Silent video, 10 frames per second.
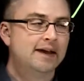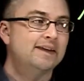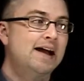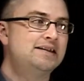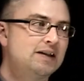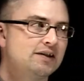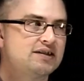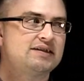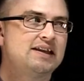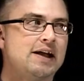That tells
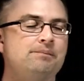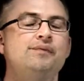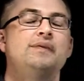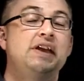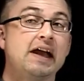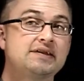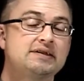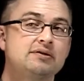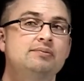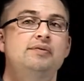us that,
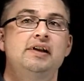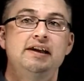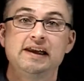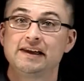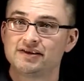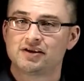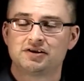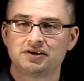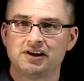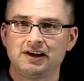yes, it is
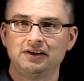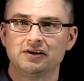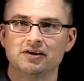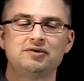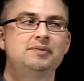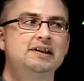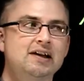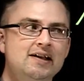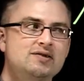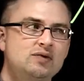alternating current
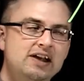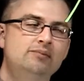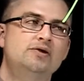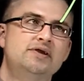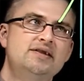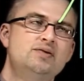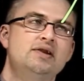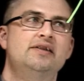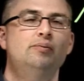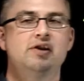because we have both a
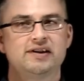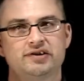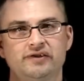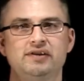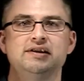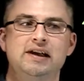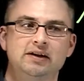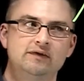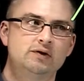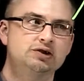swing of positive and
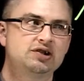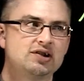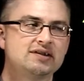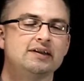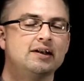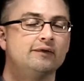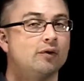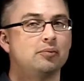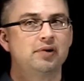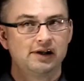negative voltages and
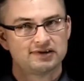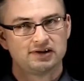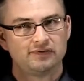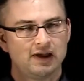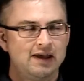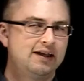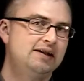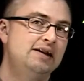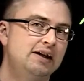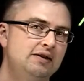therefore positive and
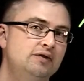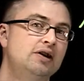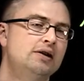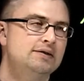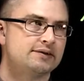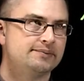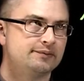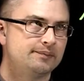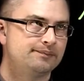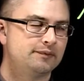negative currents.
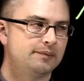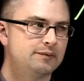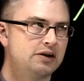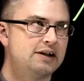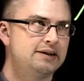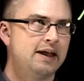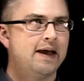All right,